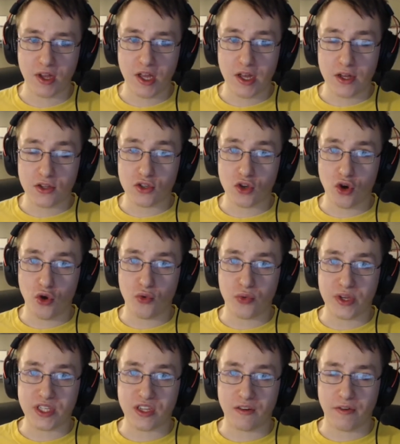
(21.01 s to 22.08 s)
So
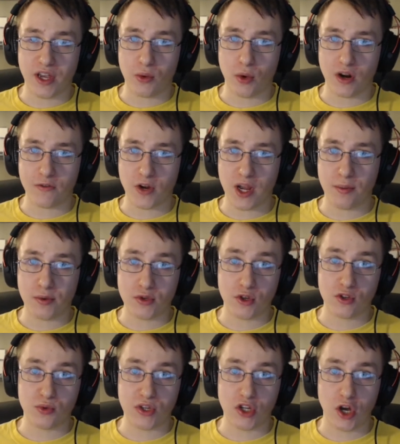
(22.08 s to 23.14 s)
recently on one of our episodes,
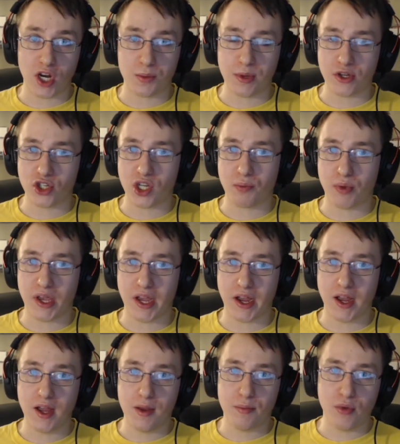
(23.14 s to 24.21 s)
we talked about shipping,
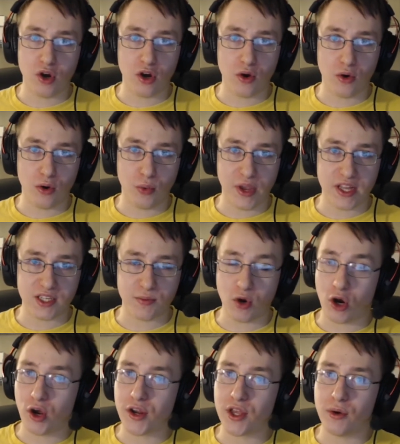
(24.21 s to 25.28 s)
but we had some
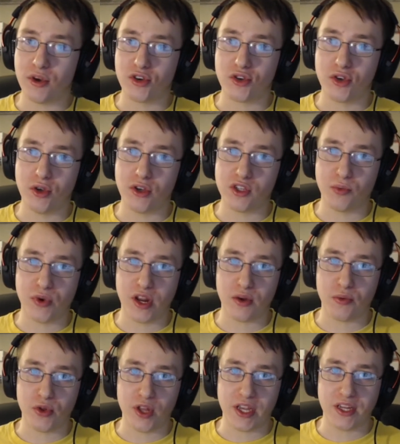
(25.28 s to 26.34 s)
audio issues and we didn't
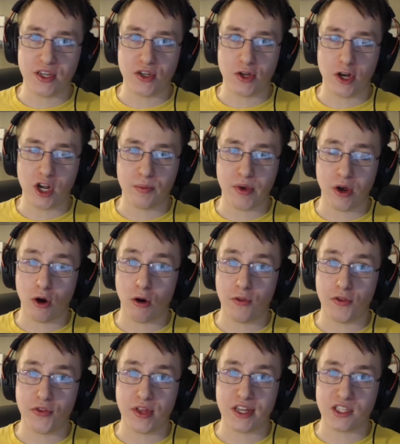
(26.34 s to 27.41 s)
really get to talk about all the
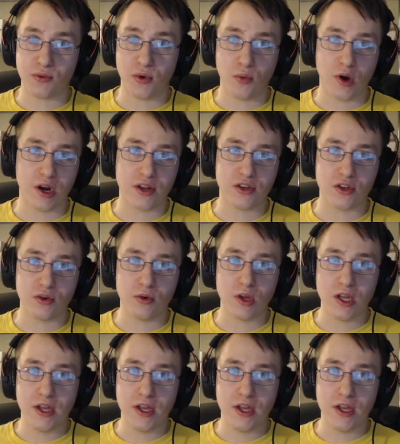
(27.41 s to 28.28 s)
things that we wanted to.